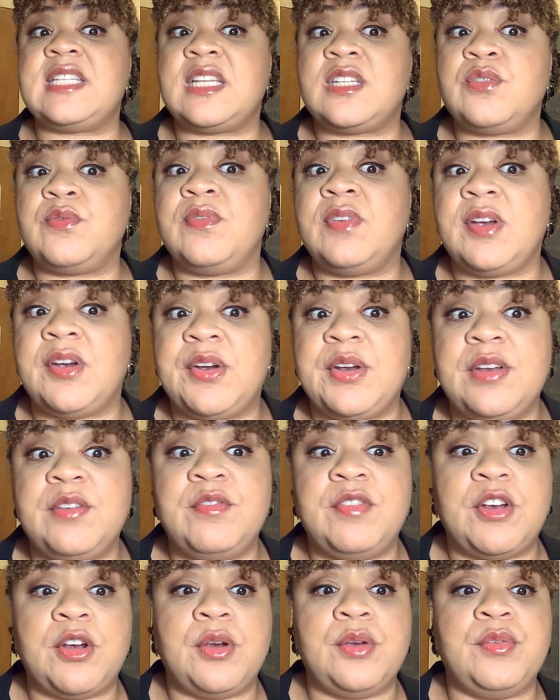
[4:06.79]
That's very,
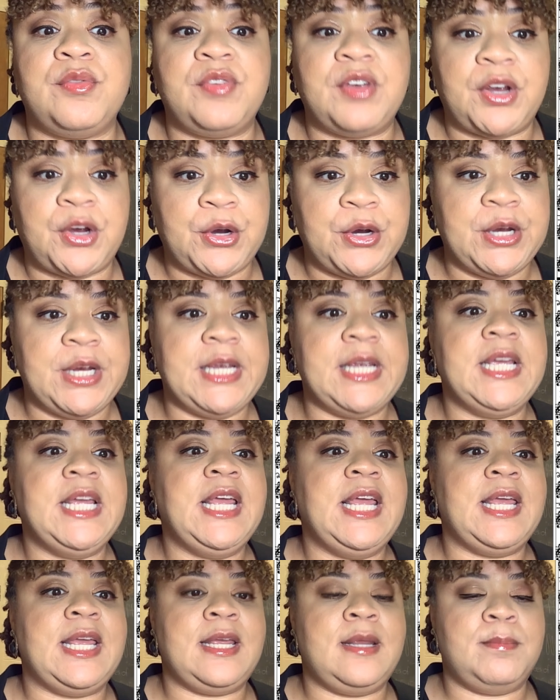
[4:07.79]
very, very
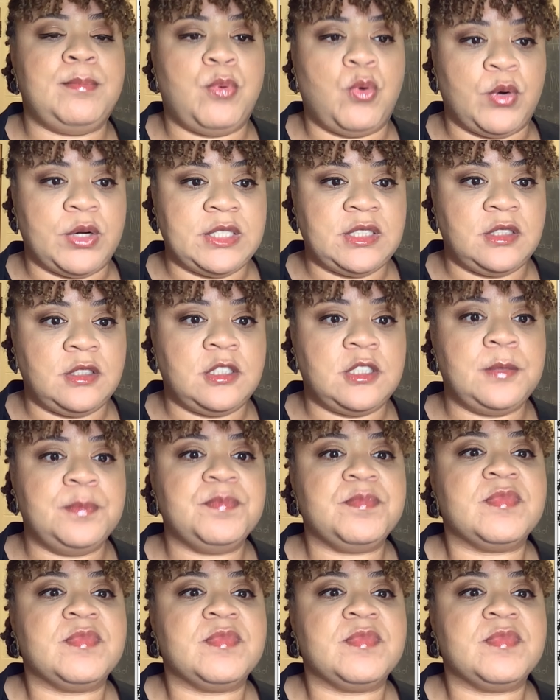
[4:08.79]
important.